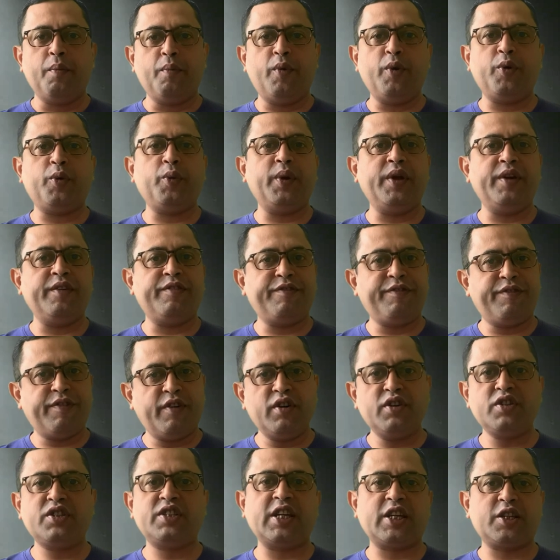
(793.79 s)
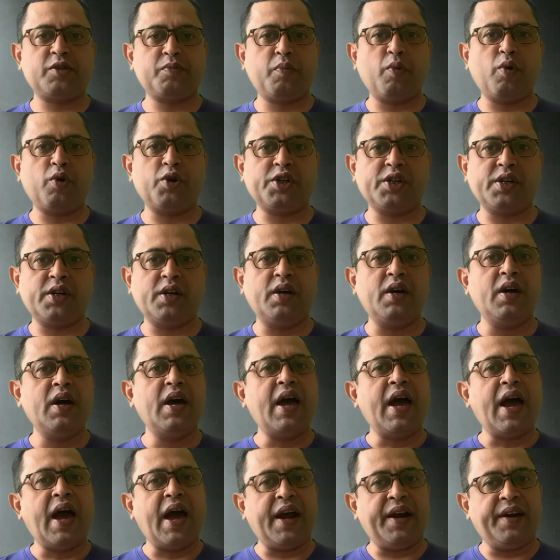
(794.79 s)
between first exposure
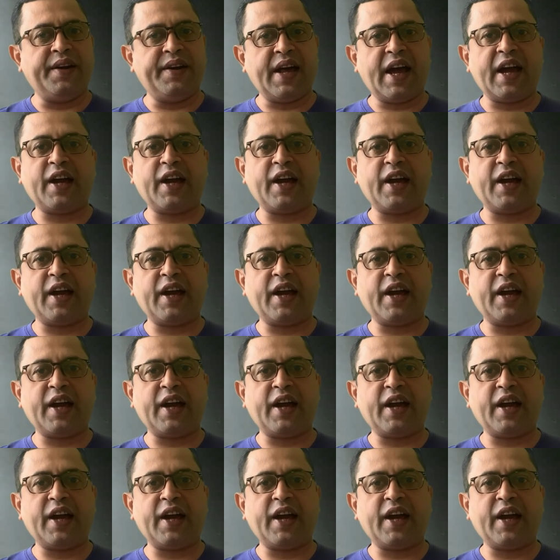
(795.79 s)
and